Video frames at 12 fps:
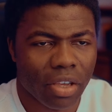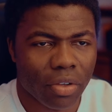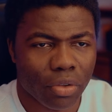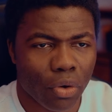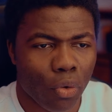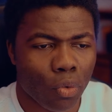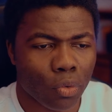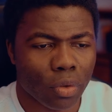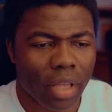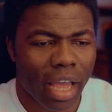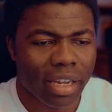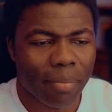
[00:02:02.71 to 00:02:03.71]
the
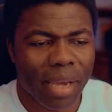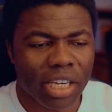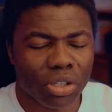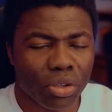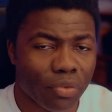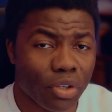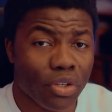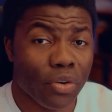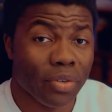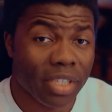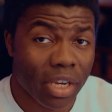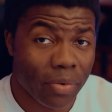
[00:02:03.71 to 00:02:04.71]
whole animation of the
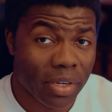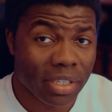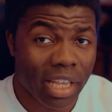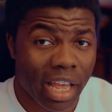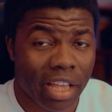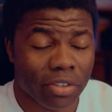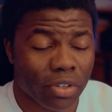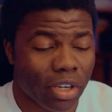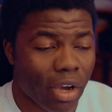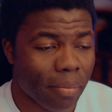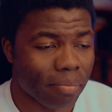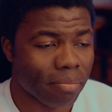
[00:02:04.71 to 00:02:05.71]
new series that are to
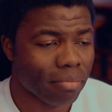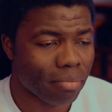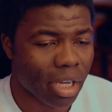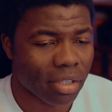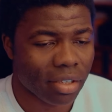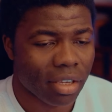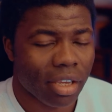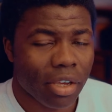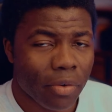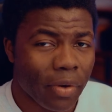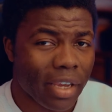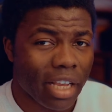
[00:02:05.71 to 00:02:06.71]
come, but
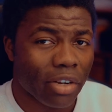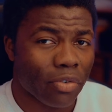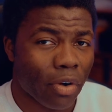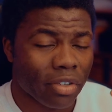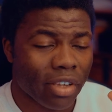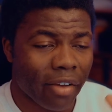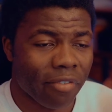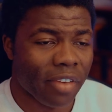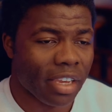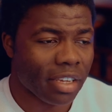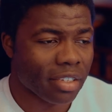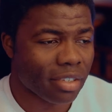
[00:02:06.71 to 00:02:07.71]
we can cross our
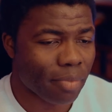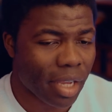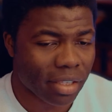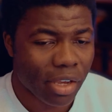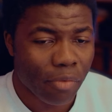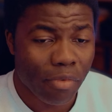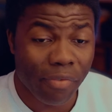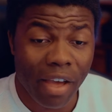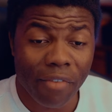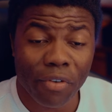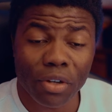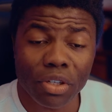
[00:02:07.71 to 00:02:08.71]
fingers. But
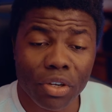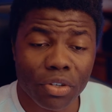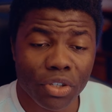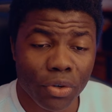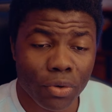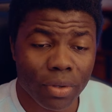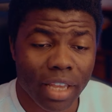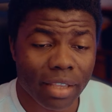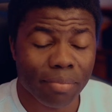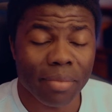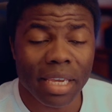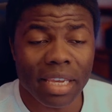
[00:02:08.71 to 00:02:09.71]
without further ado,
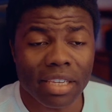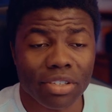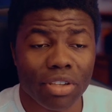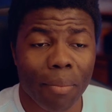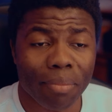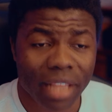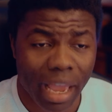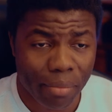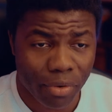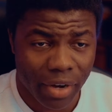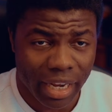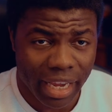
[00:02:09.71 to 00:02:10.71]
let me stop
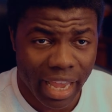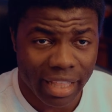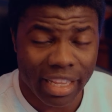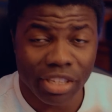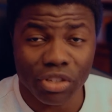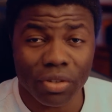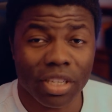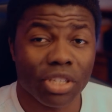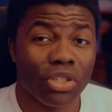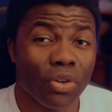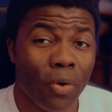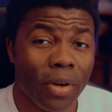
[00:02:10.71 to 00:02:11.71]
blabbering and let's just
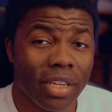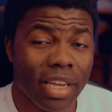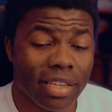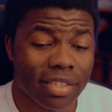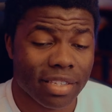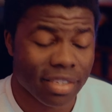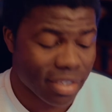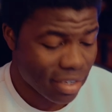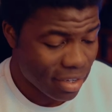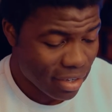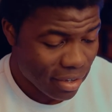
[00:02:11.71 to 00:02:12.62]
enjoy this.